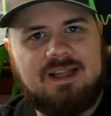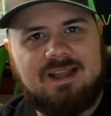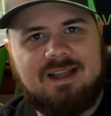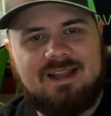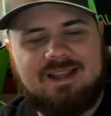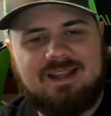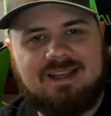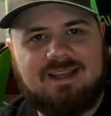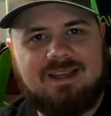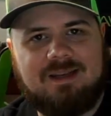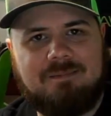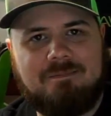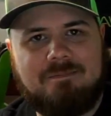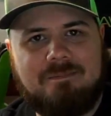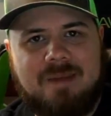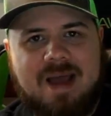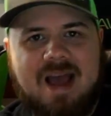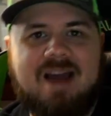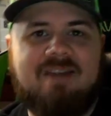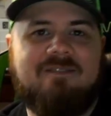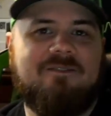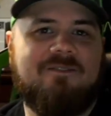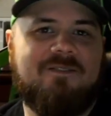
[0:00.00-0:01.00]
the
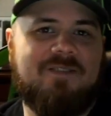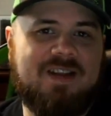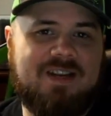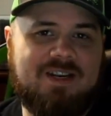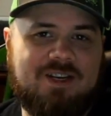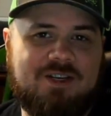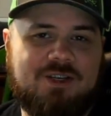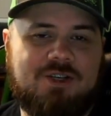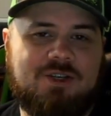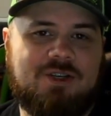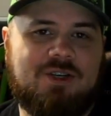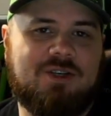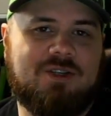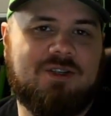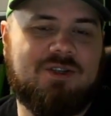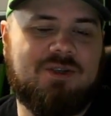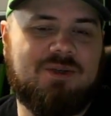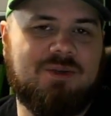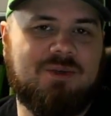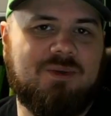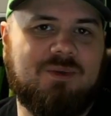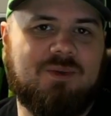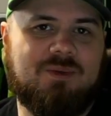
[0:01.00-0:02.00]
matte finish
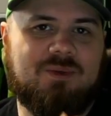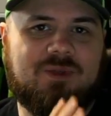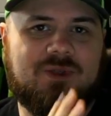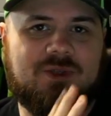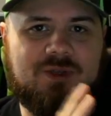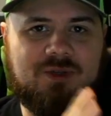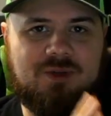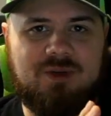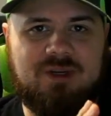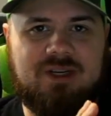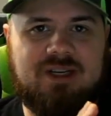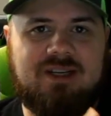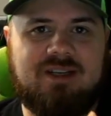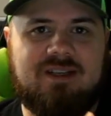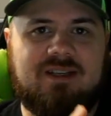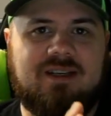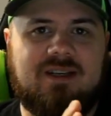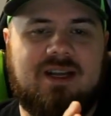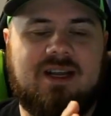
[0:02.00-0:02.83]
to the screen.